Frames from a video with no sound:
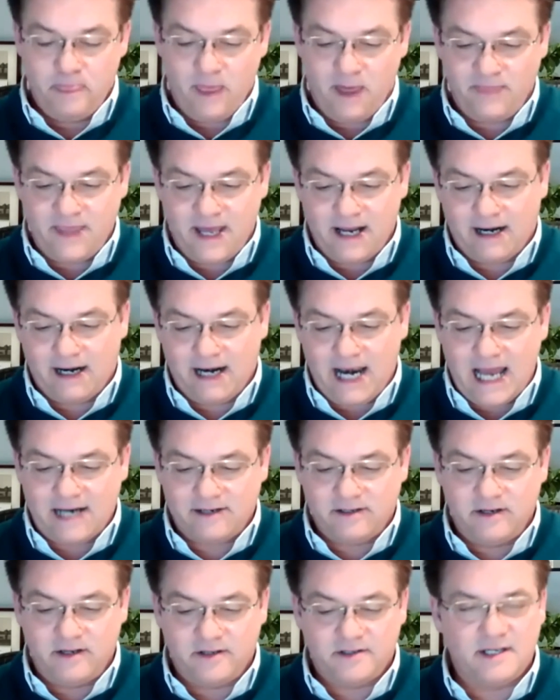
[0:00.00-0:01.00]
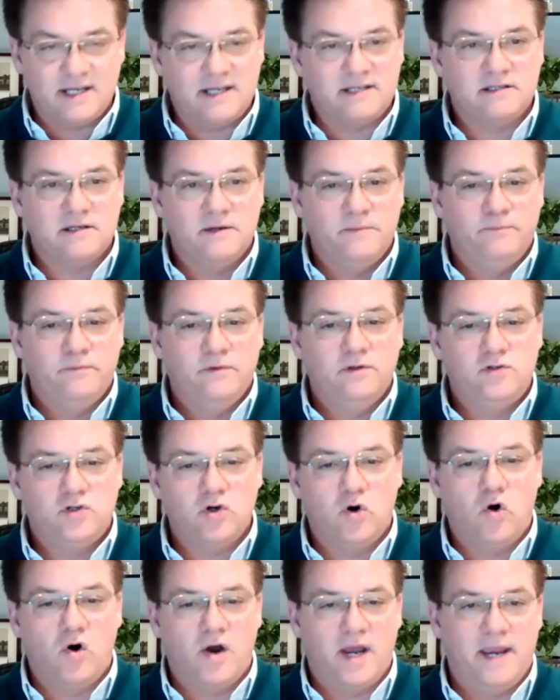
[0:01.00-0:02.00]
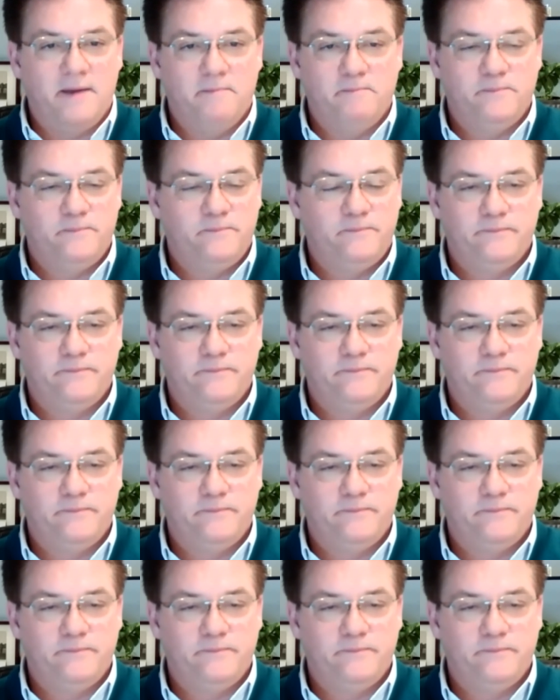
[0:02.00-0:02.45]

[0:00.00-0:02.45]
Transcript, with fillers: And that gladness is joy,